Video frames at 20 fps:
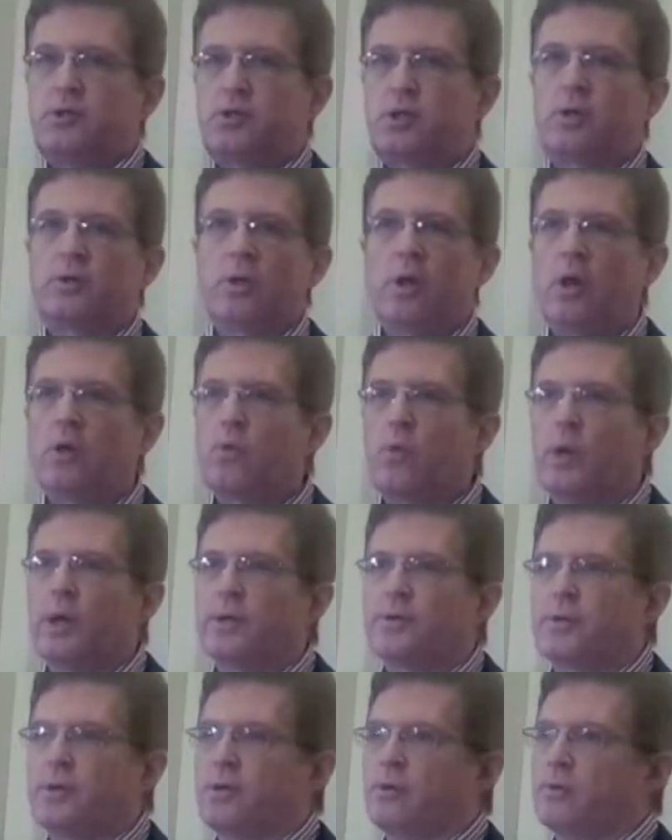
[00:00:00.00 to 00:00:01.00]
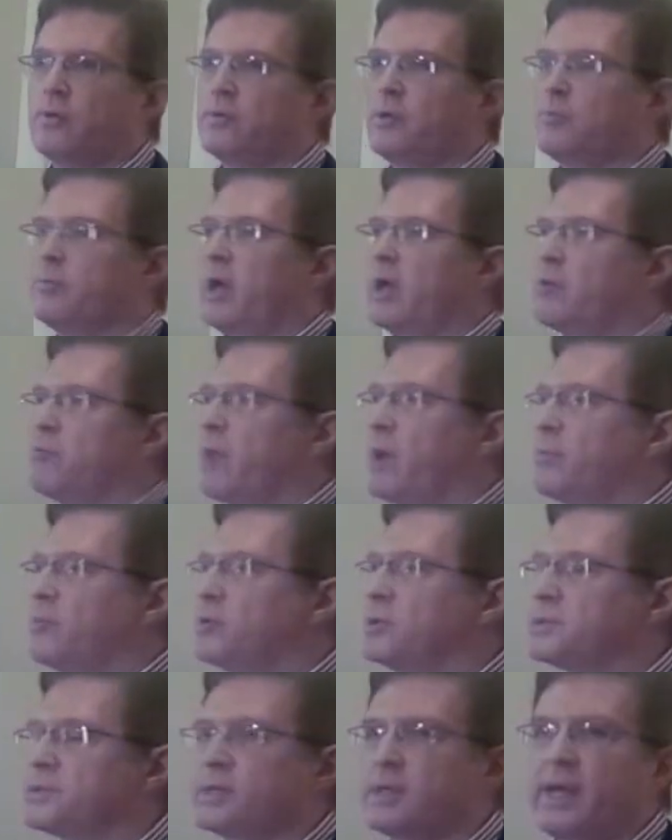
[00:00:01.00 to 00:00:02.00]
John Longworth, who you may
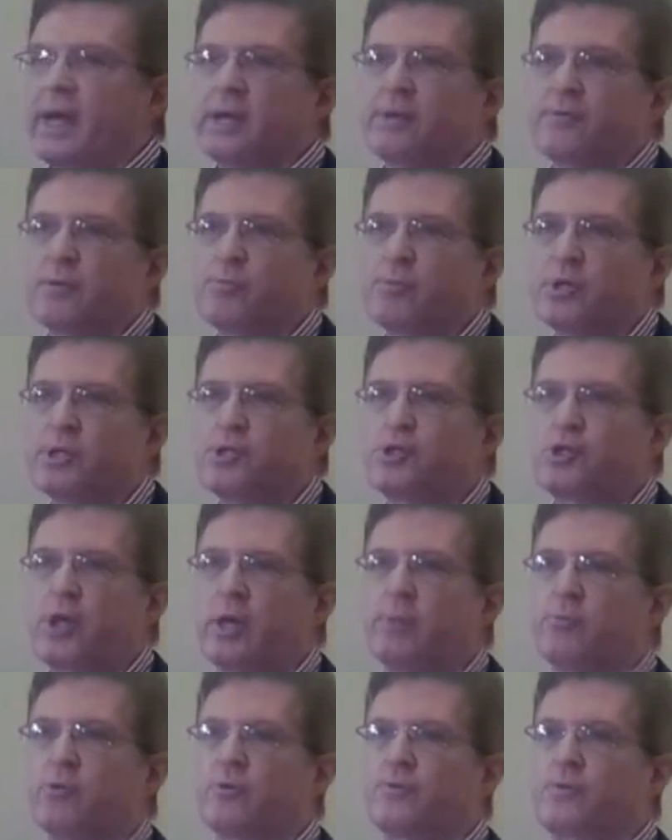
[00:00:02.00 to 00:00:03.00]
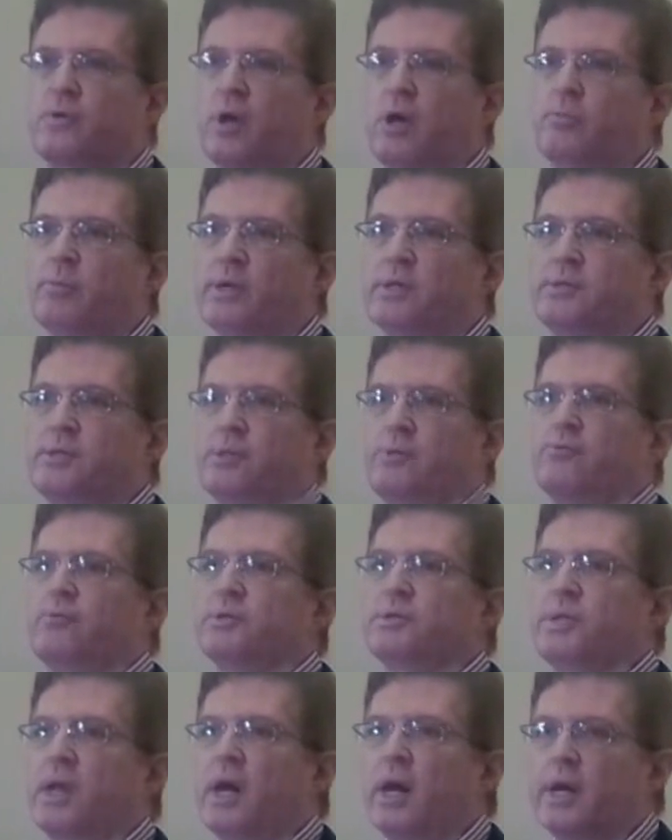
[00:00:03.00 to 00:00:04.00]
remember is the head of the British Chamber of Commerce, who
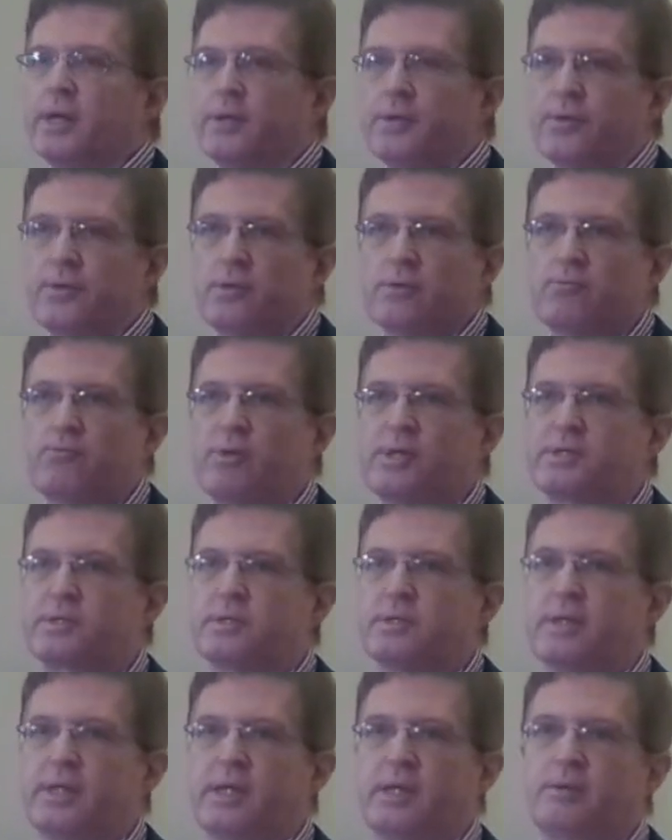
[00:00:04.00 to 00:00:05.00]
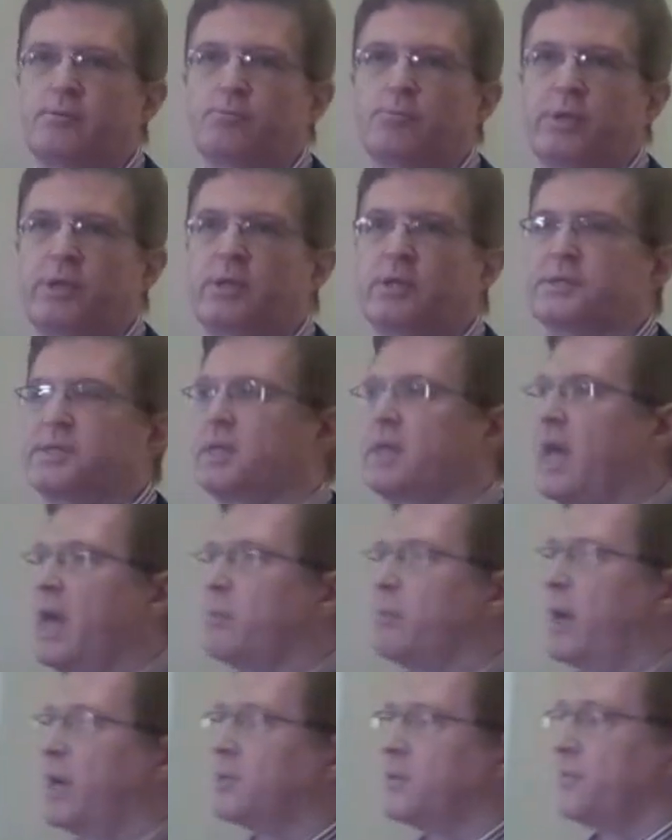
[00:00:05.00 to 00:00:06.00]
resigned recently because he
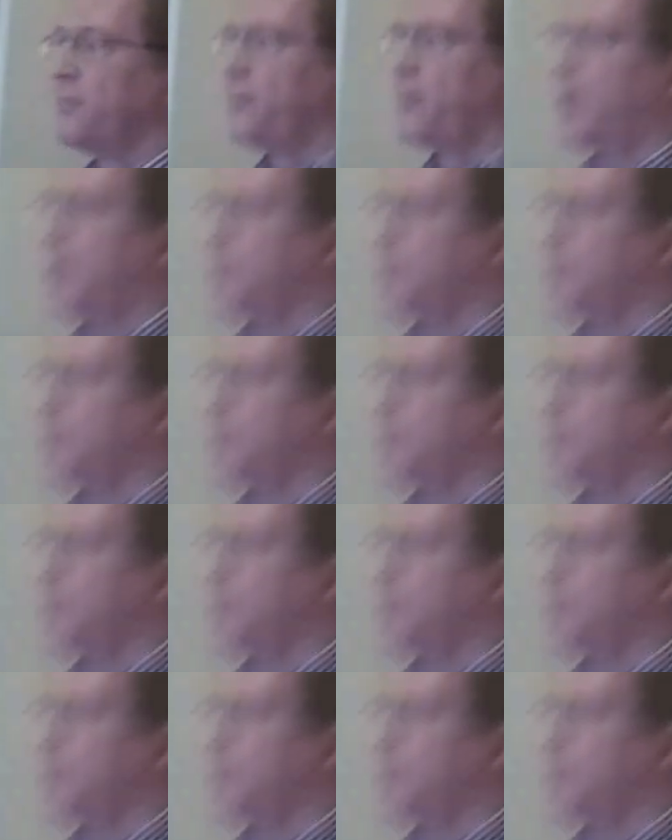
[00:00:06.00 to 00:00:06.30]
came out in